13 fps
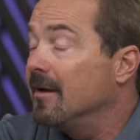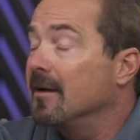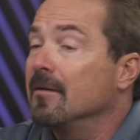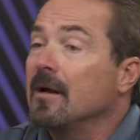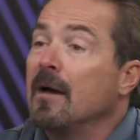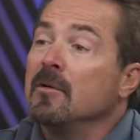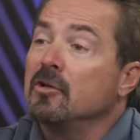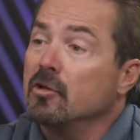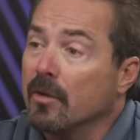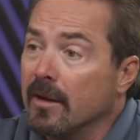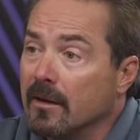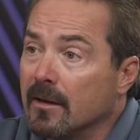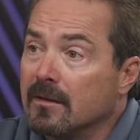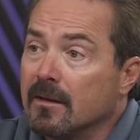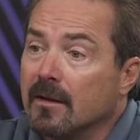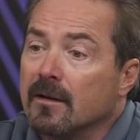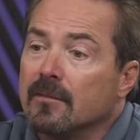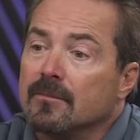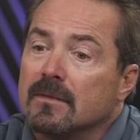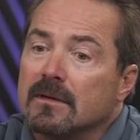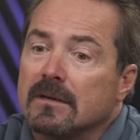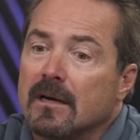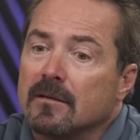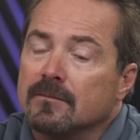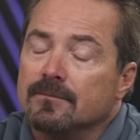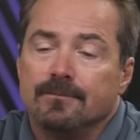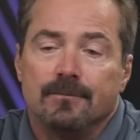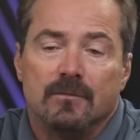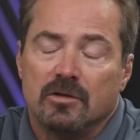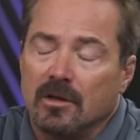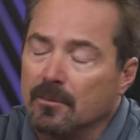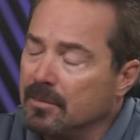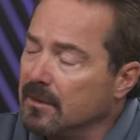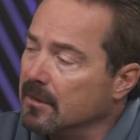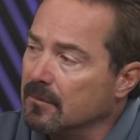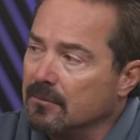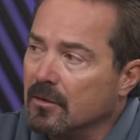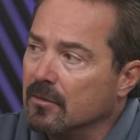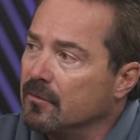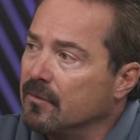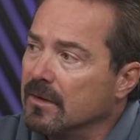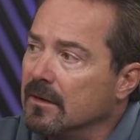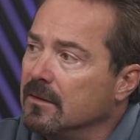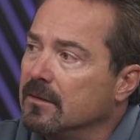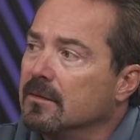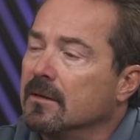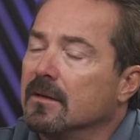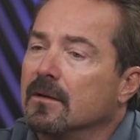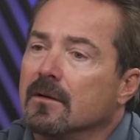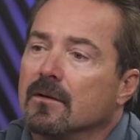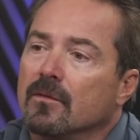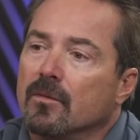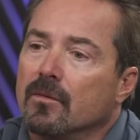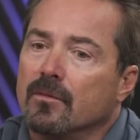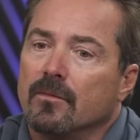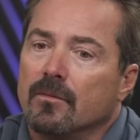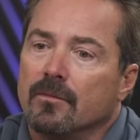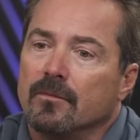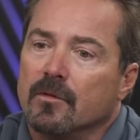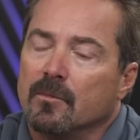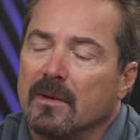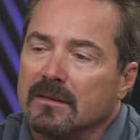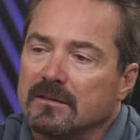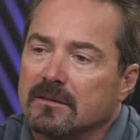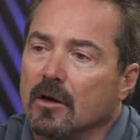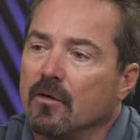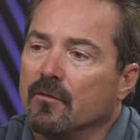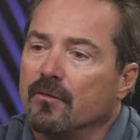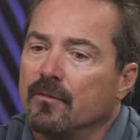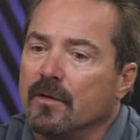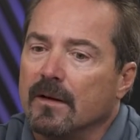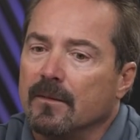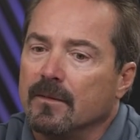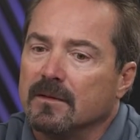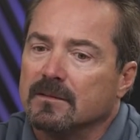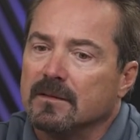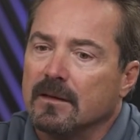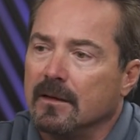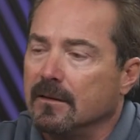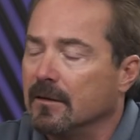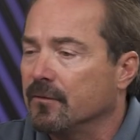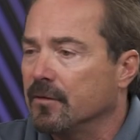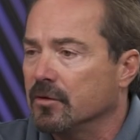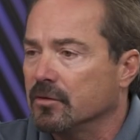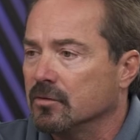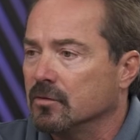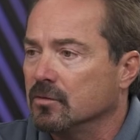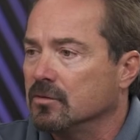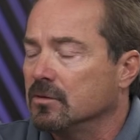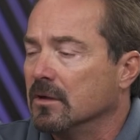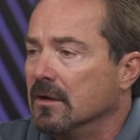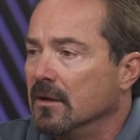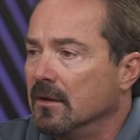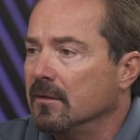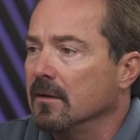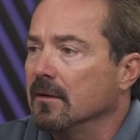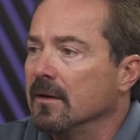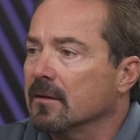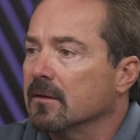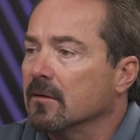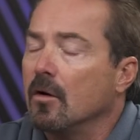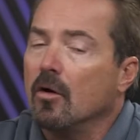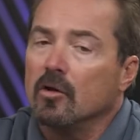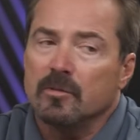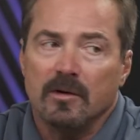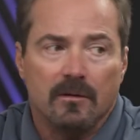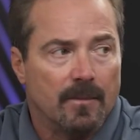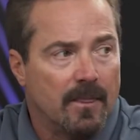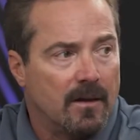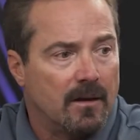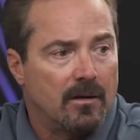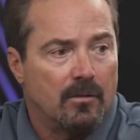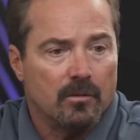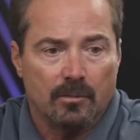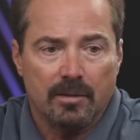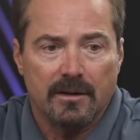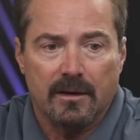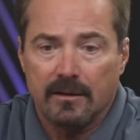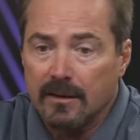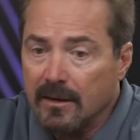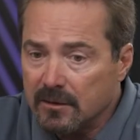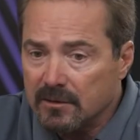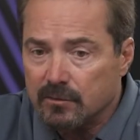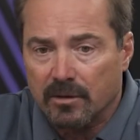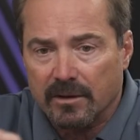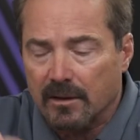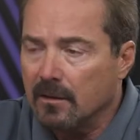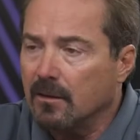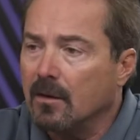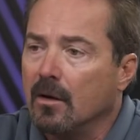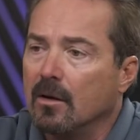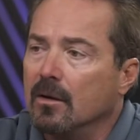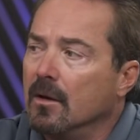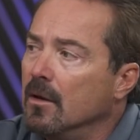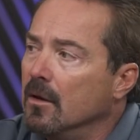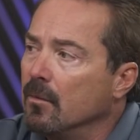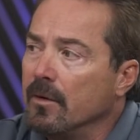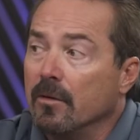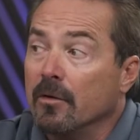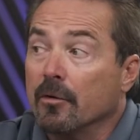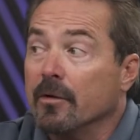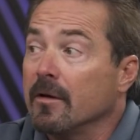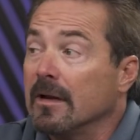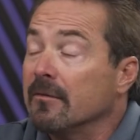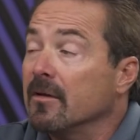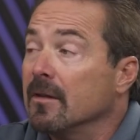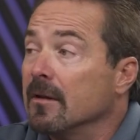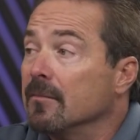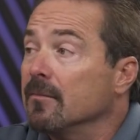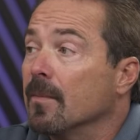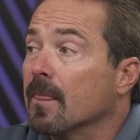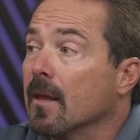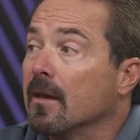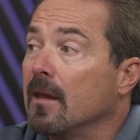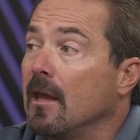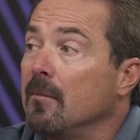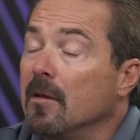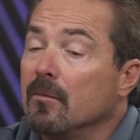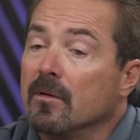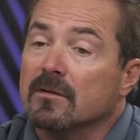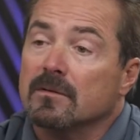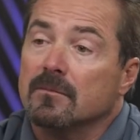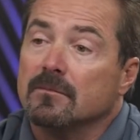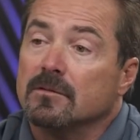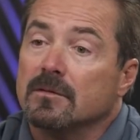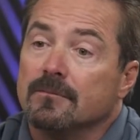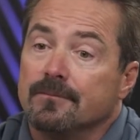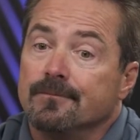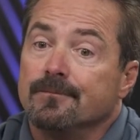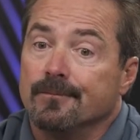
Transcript: I'm enjoying it. I jumped in both feet. Myself and the city officials, the elected aldermen, we're playing nice, we're getting along. We don't agree on everything. I came in with some